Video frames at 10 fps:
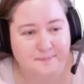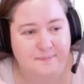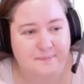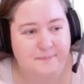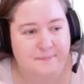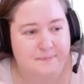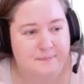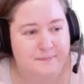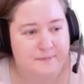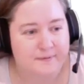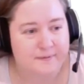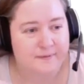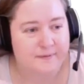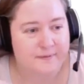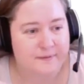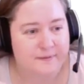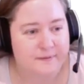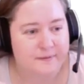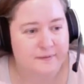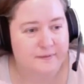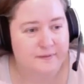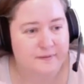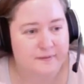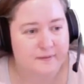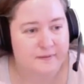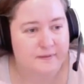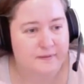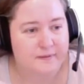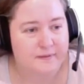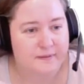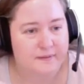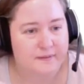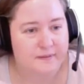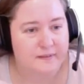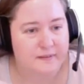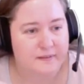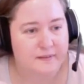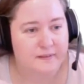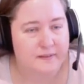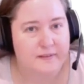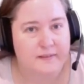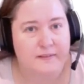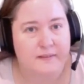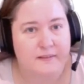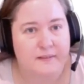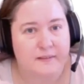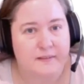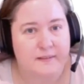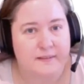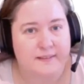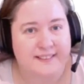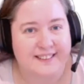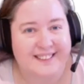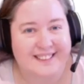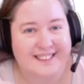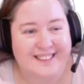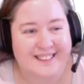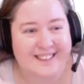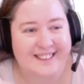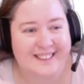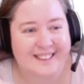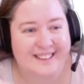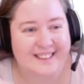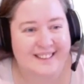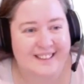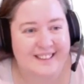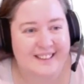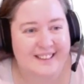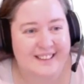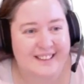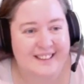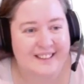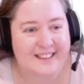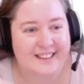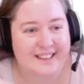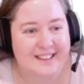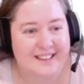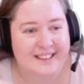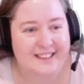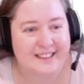No words are spoken by the person on screen.